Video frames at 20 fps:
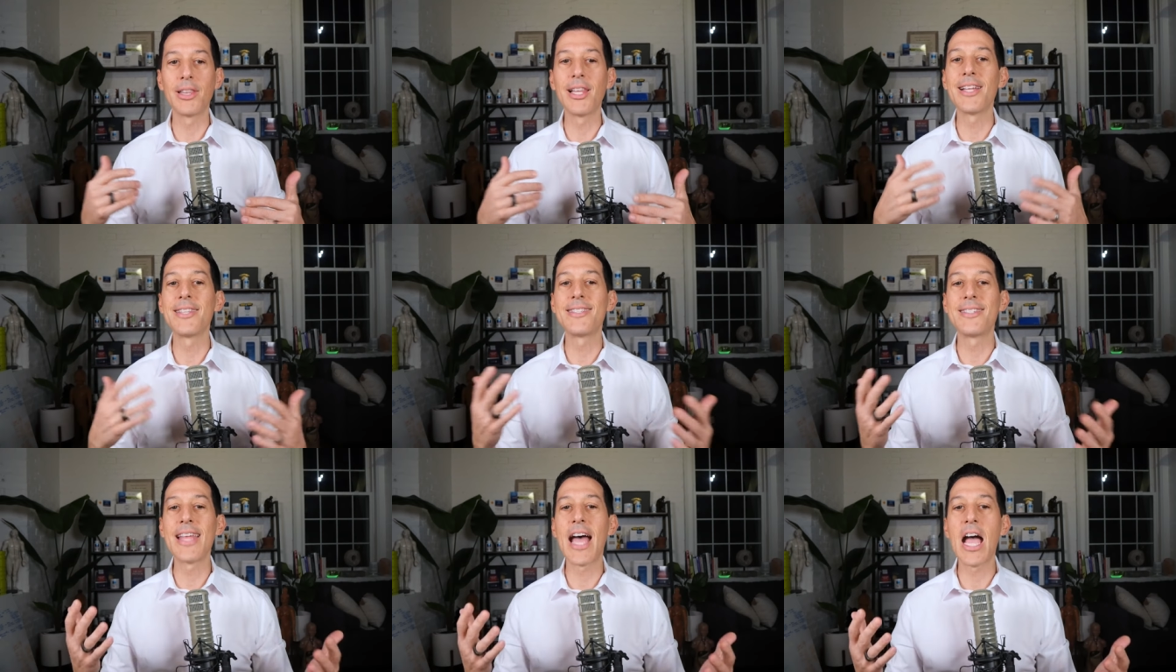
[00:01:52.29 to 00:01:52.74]

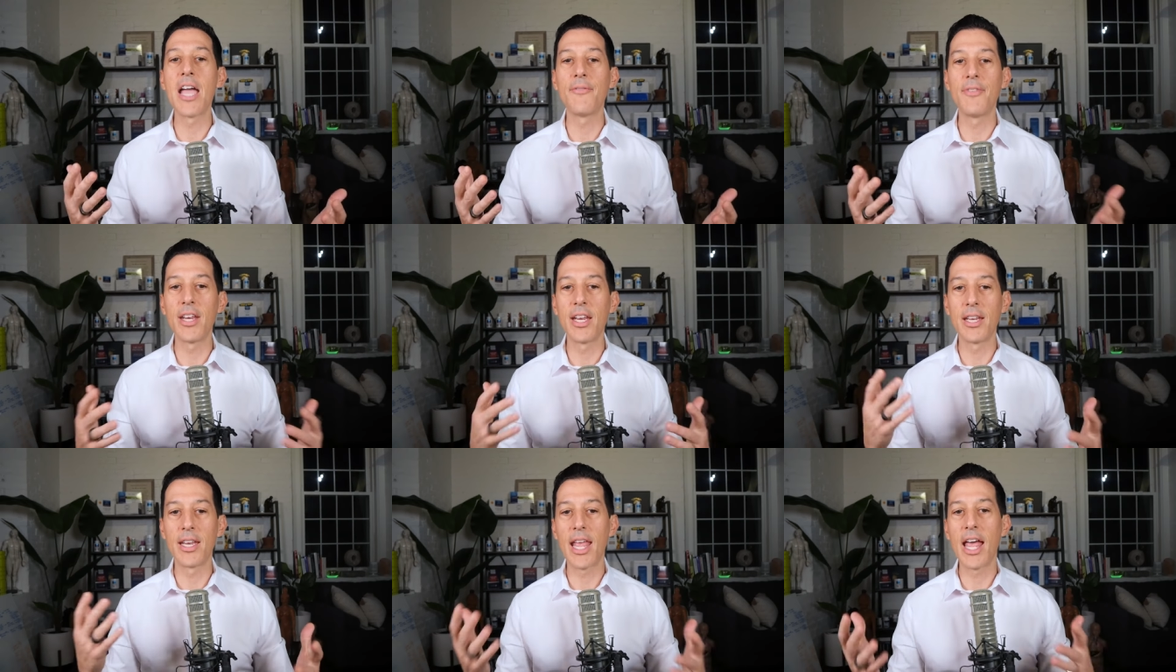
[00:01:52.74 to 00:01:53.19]
let's
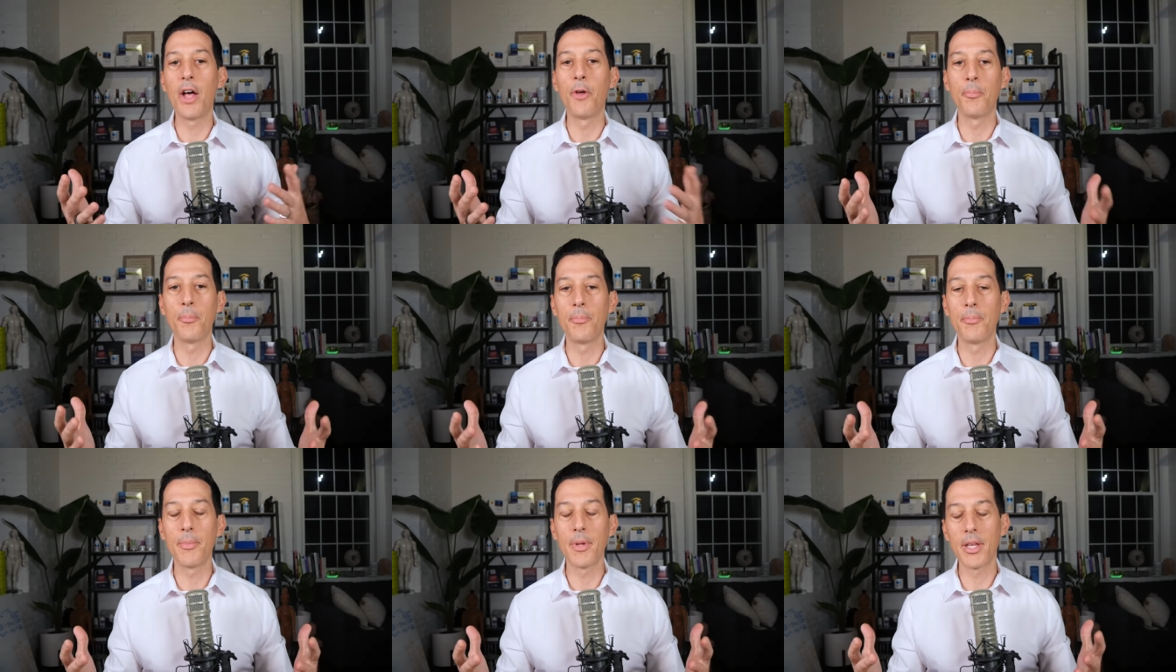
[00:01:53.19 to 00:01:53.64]
dive in and
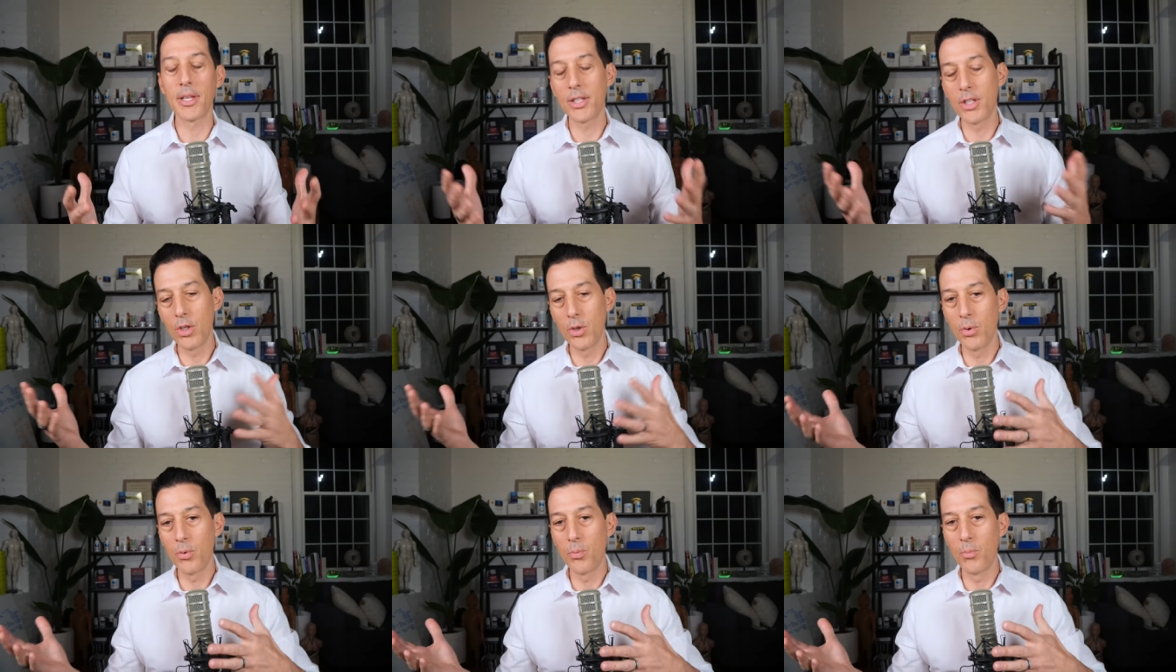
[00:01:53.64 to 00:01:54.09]
help
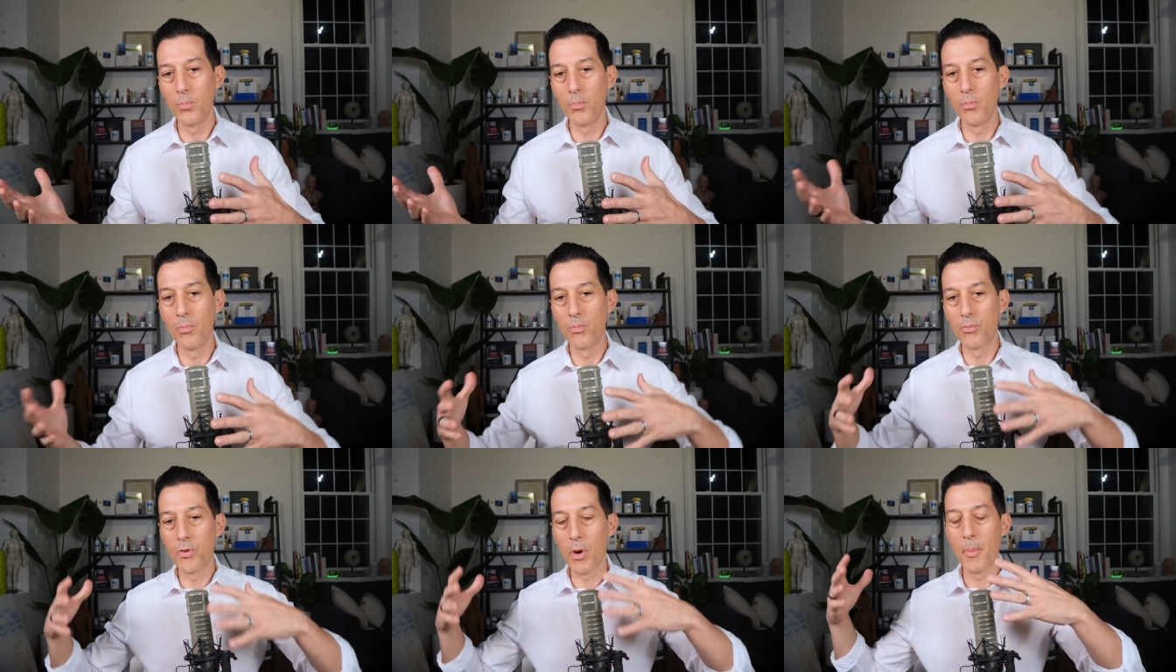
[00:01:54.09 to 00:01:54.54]
you
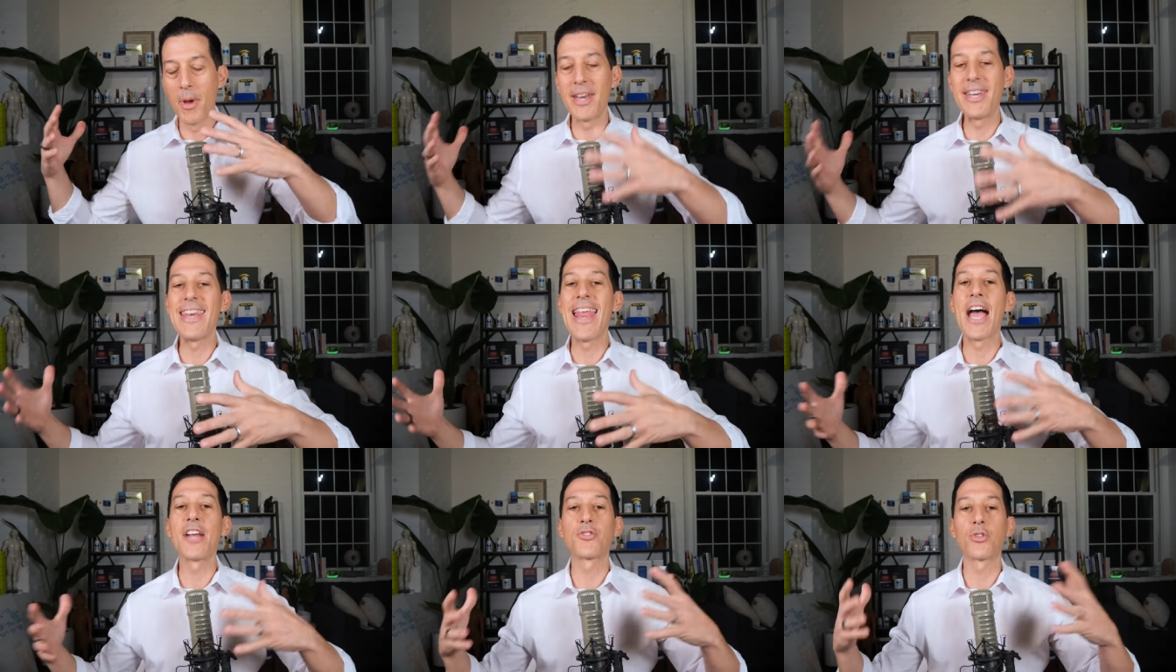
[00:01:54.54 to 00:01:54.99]
from a
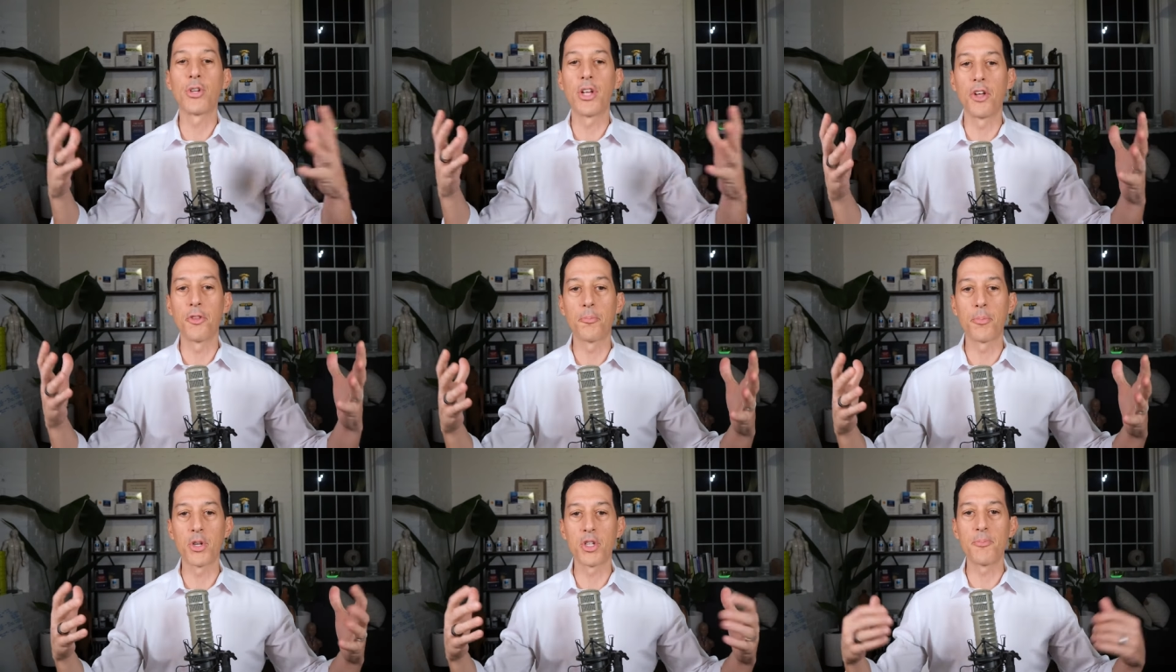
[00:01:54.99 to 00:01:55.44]
natural
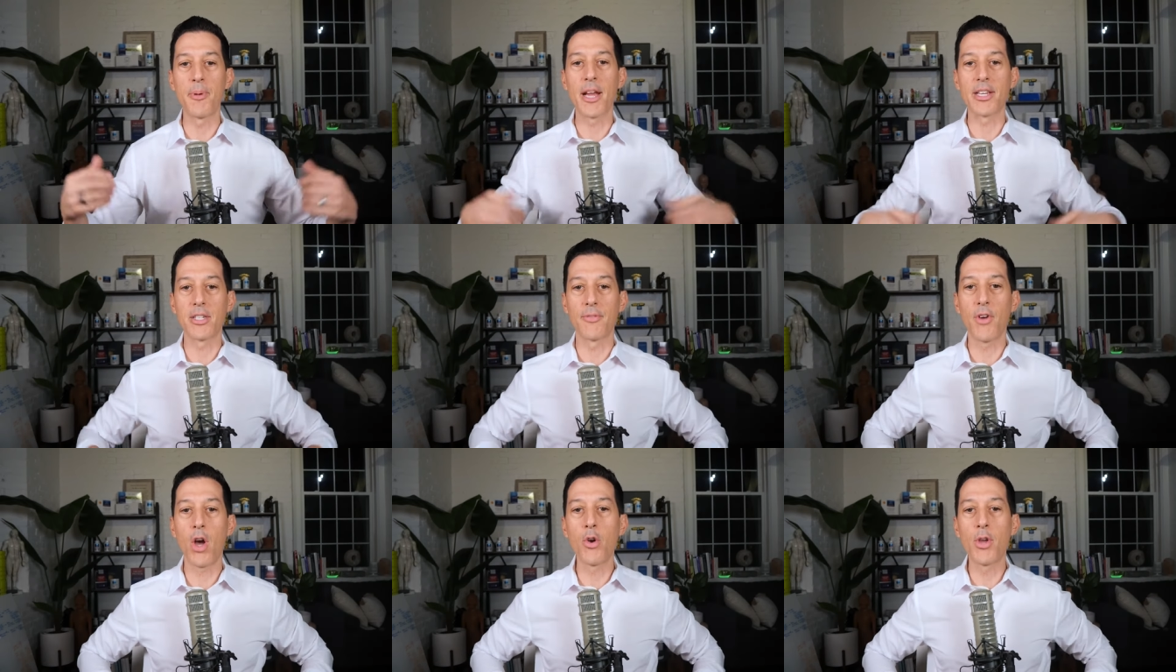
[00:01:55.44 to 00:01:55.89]
health perspective.